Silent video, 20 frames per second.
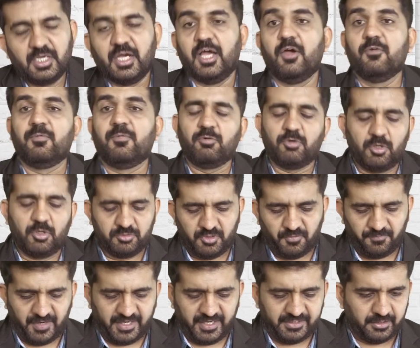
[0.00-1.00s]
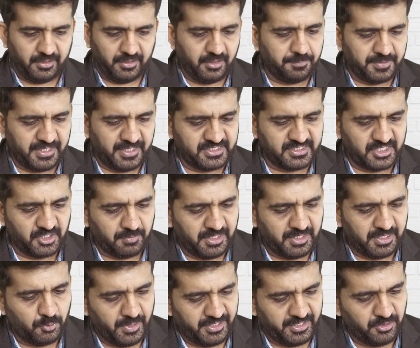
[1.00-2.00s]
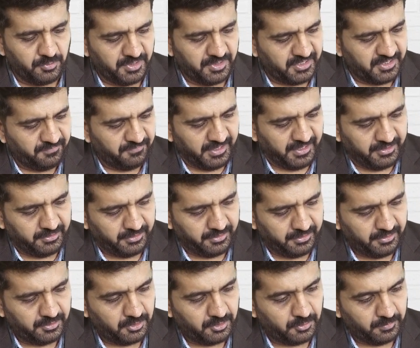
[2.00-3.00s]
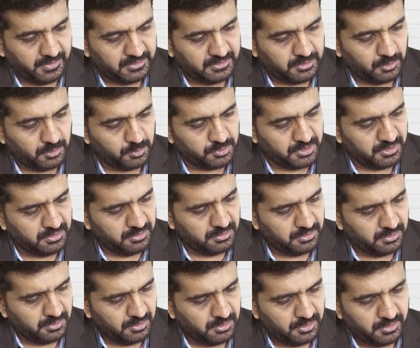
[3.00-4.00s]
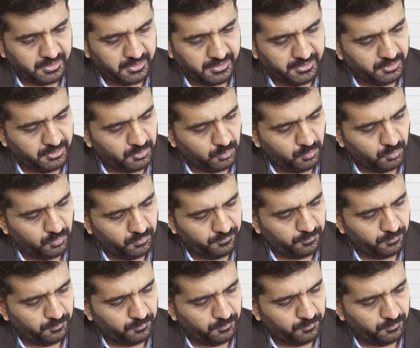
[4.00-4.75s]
I have found out the factor, present value annuity factor, 12,000 into